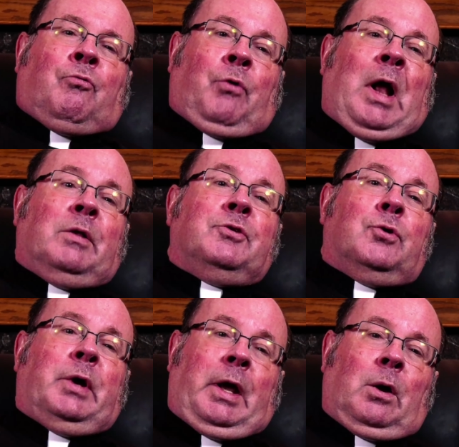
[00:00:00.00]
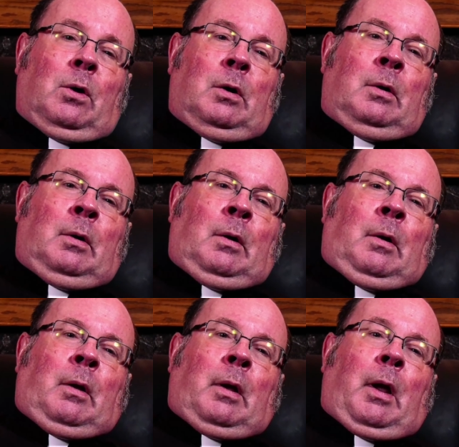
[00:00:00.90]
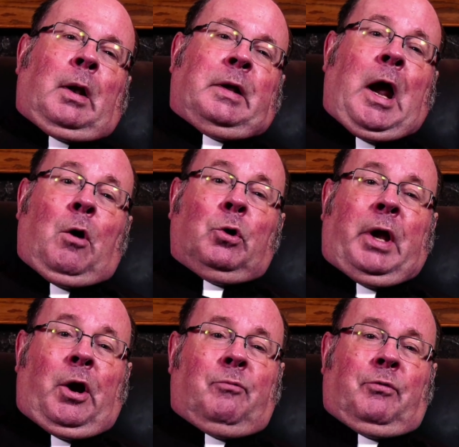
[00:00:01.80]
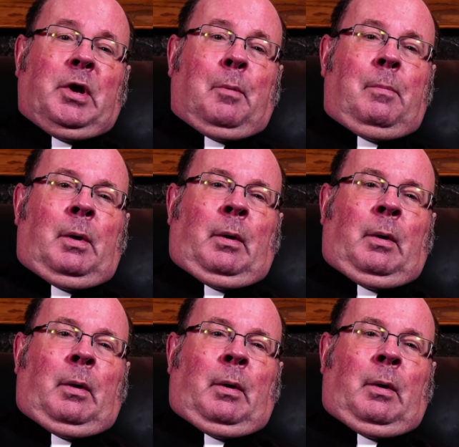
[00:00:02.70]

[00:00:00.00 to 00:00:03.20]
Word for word: Franklin took ill, and Carroll cared for him.